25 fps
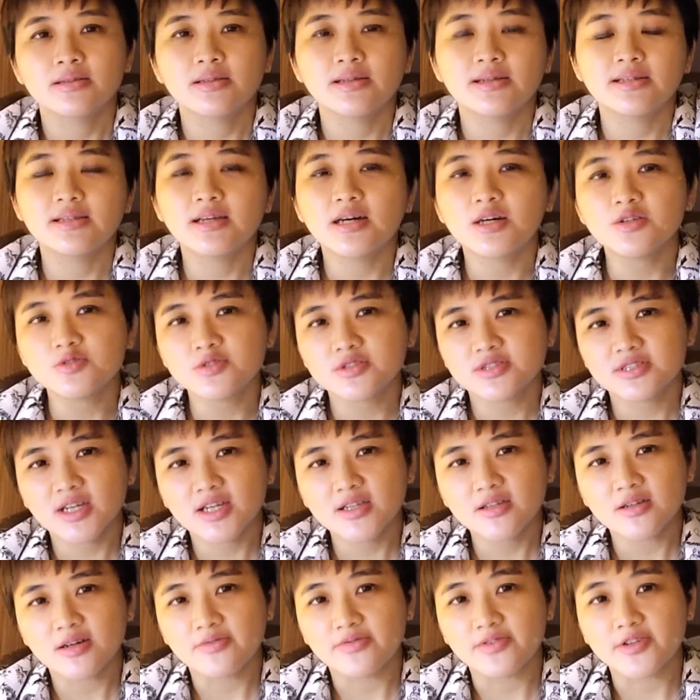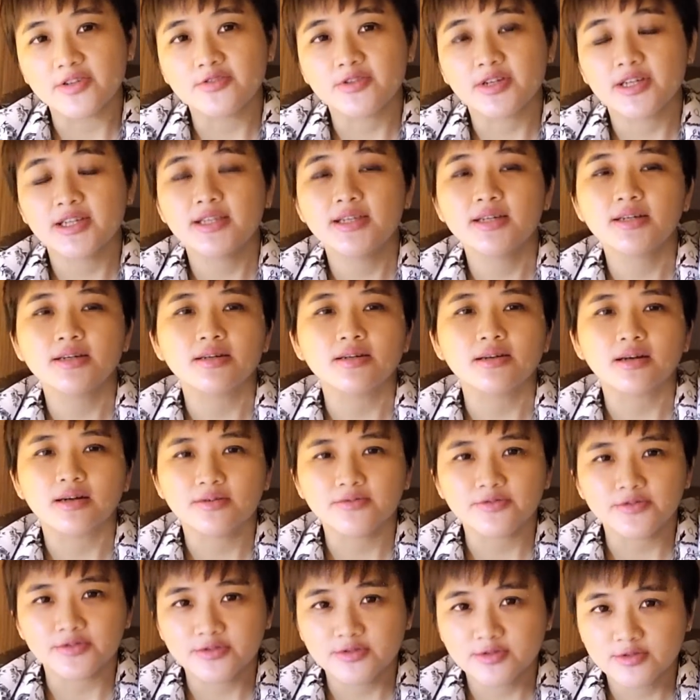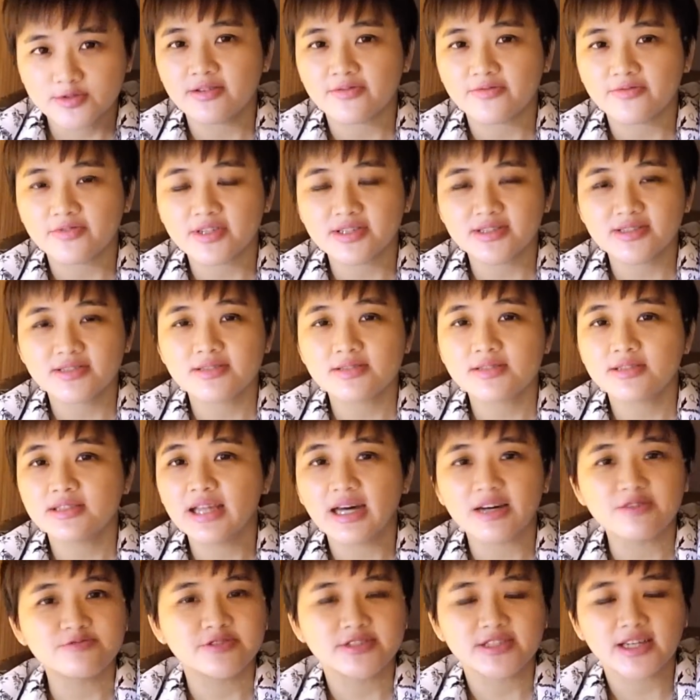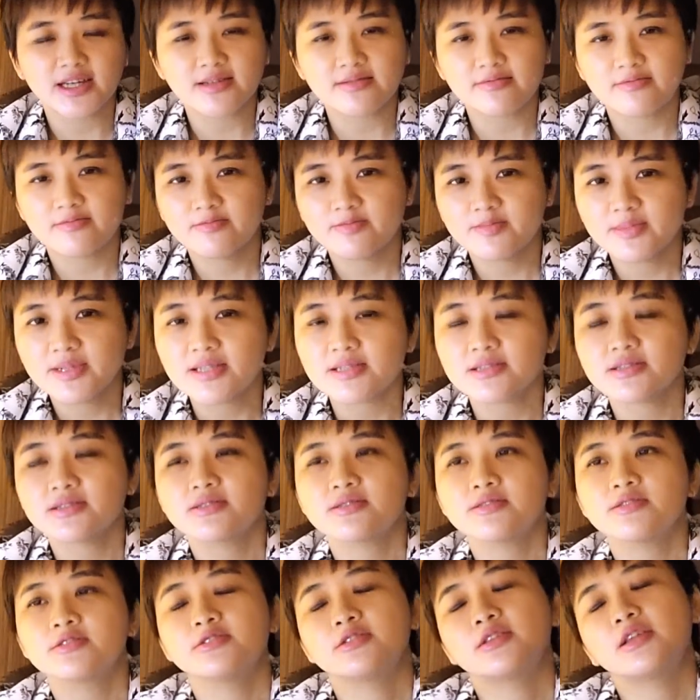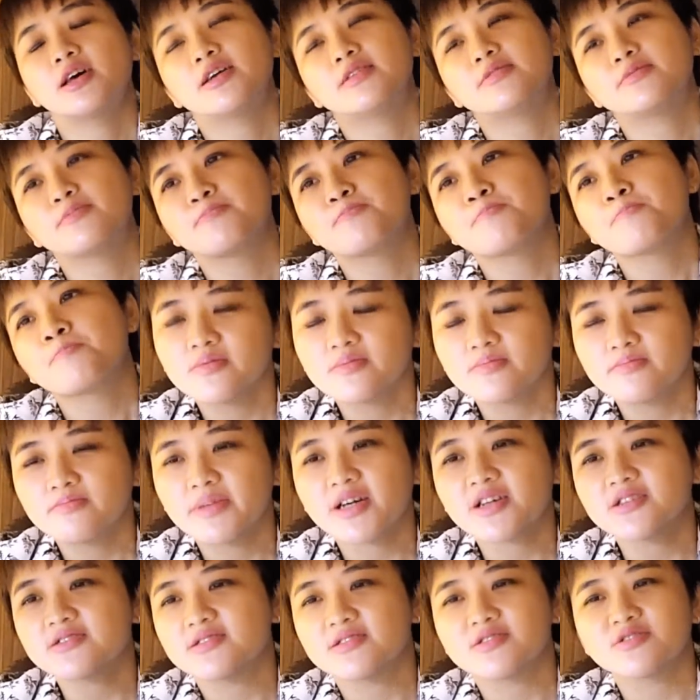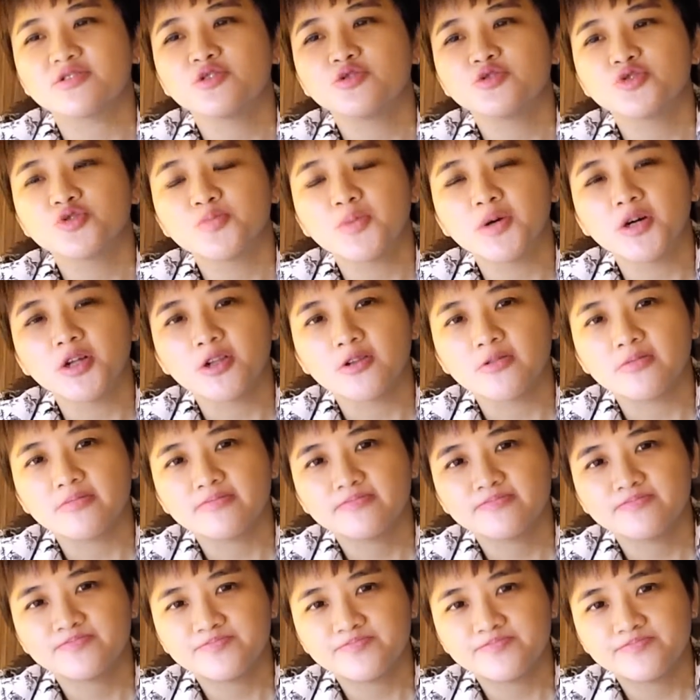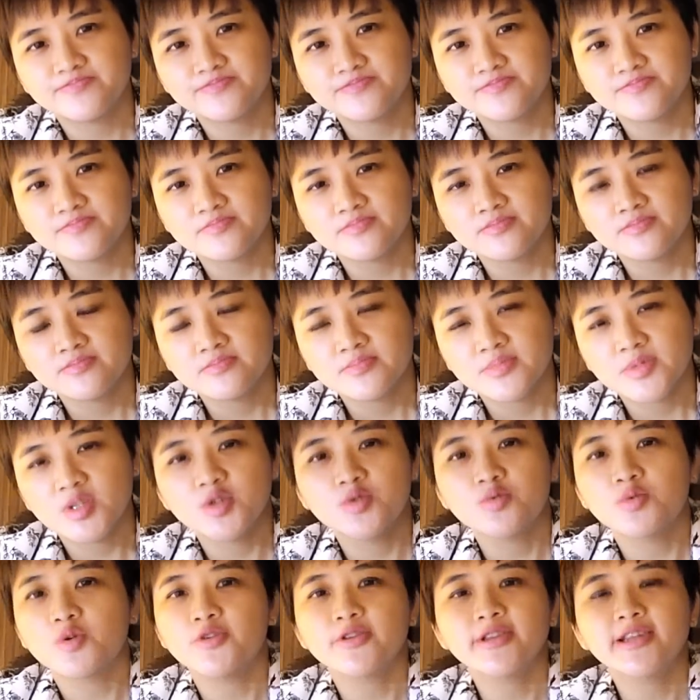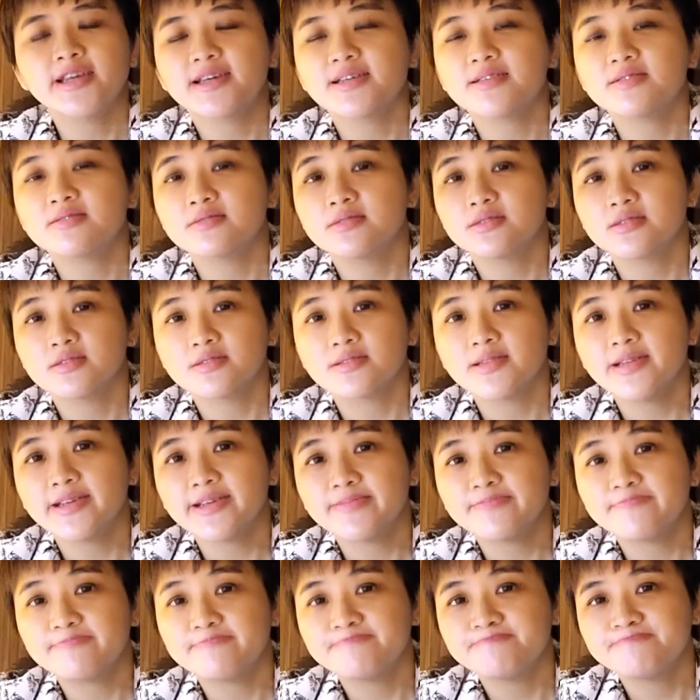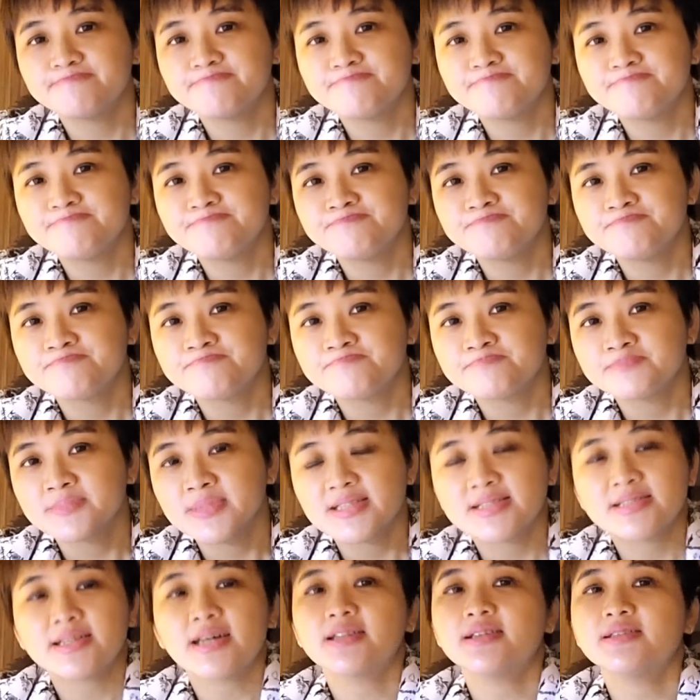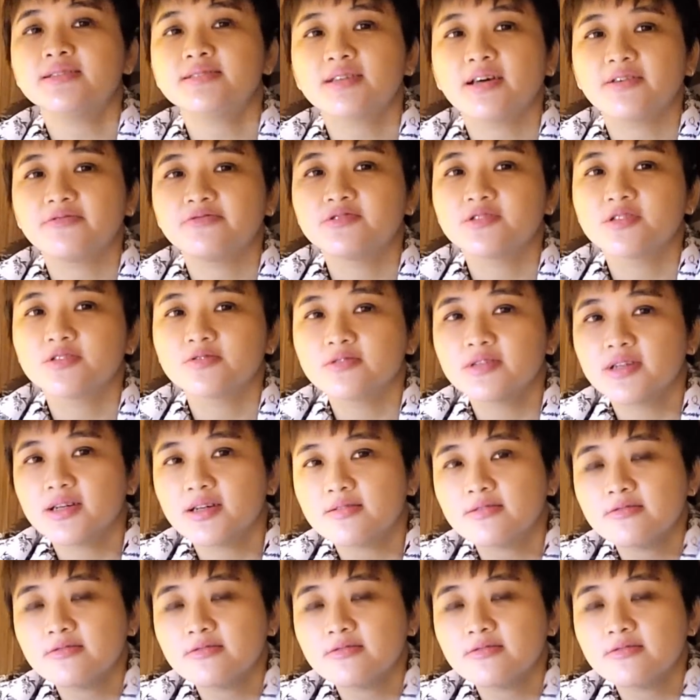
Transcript: The downside of a trading account, the first downside is that because it's so small, you won't take it seriously. Studies have shown